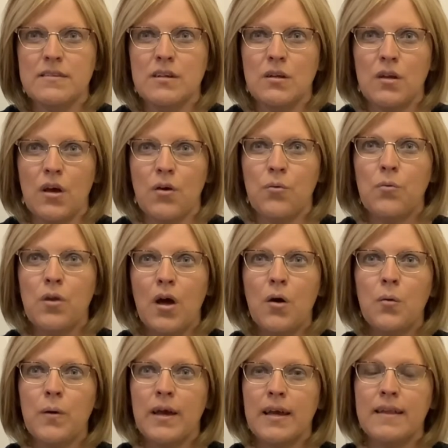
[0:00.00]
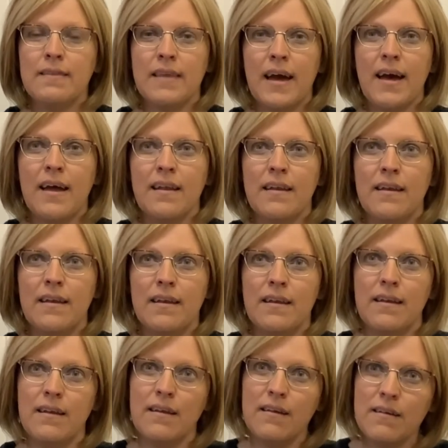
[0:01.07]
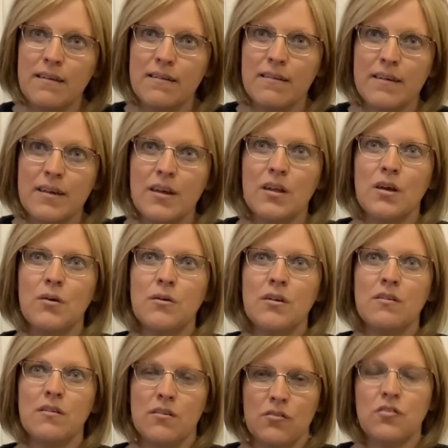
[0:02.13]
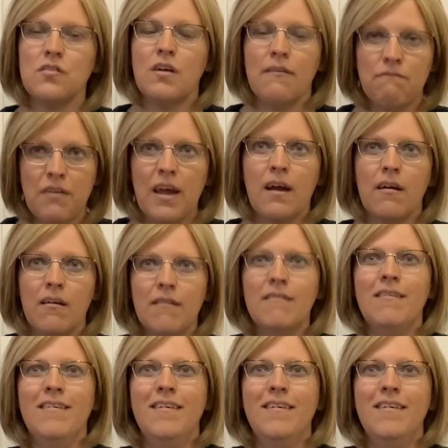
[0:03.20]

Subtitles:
you know, knowing that, you know, it's just not fair.